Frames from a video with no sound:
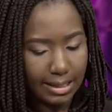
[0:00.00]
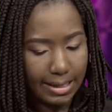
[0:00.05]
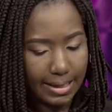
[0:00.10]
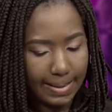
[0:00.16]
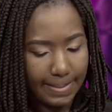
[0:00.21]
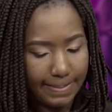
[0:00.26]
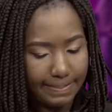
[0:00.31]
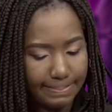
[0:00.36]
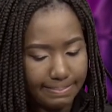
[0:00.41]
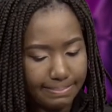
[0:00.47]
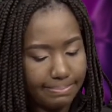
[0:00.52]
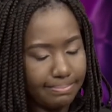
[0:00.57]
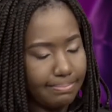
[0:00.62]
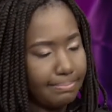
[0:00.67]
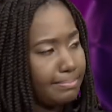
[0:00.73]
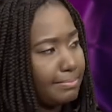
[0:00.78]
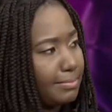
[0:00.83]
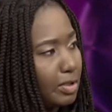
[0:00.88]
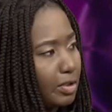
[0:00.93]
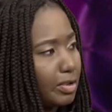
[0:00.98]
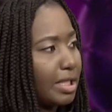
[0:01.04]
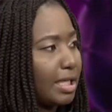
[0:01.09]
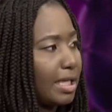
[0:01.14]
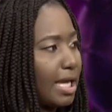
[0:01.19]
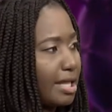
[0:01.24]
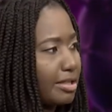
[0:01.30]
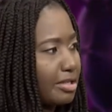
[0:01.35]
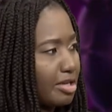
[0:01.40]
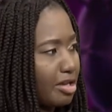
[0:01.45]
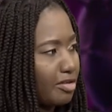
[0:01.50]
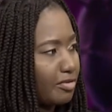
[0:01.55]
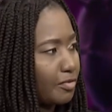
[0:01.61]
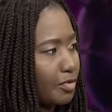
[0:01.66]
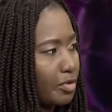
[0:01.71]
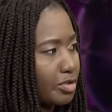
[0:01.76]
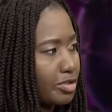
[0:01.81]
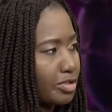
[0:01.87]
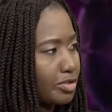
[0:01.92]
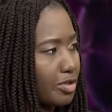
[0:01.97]
Um, looking at the
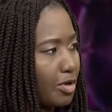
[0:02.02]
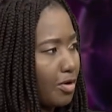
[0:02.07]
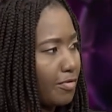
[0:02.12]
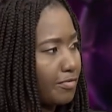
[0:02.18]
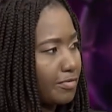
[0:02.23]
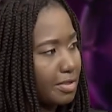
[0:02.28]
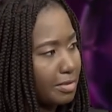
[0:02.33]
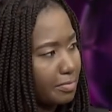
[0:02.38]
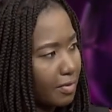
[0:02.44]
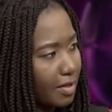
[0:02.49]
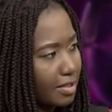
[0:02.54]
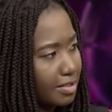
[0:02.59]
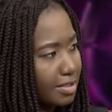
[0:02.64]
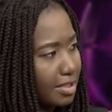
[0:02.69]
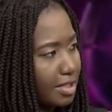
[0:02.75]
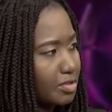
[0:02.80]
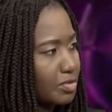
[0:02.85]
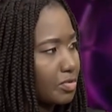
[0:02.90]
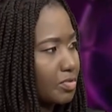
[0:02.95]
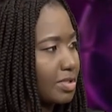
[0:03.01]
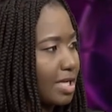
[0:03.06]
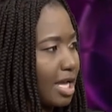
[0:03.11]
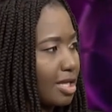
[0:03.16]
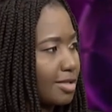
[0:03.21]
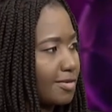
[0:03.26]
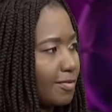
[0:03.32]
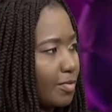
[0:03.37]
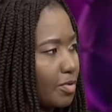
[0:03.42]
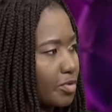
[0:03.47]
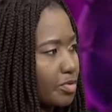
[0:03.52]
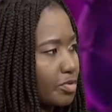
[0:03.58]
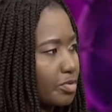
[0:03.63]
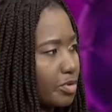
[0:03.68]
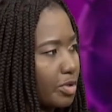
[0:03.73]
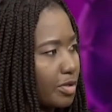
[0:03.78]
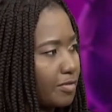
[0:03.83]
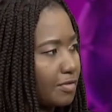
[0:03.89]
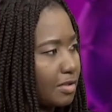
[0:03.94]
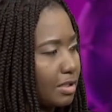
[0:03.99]
efforts of the Presidential Task Force
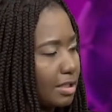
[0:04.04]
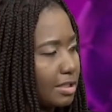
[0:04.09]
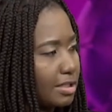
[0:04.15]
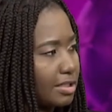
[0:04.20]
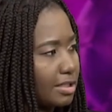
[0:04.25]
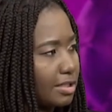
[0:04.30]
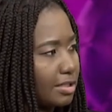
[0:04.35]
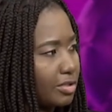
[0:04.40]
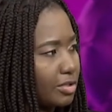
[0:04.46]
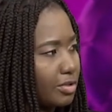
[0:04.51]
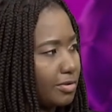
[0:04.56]
on COVID 19,